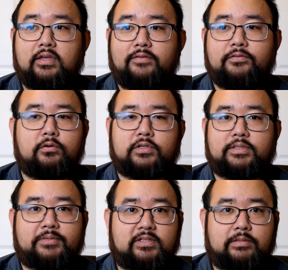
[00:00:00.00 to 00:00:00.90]
Of course,
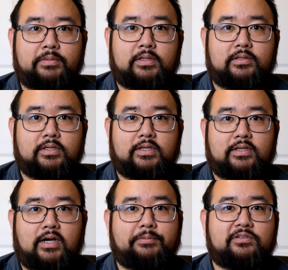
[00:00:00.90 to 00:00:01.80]
I'm going to jump on
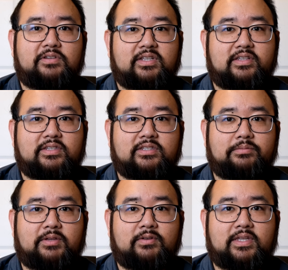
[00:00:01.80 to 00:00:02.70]
an opportunity to listen to
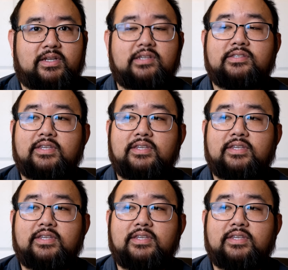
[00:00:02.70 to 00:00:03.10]
something really nice.